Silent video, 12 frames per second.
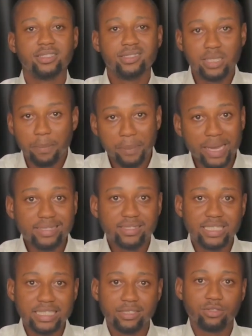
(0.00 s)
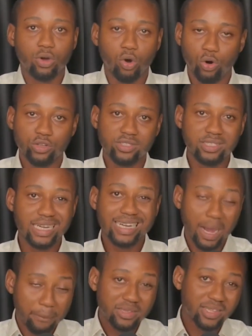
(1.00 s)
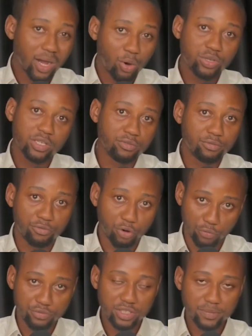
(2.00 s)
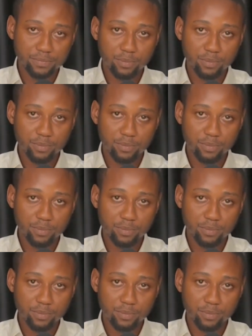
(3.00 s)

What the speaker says: depending on the capital involved.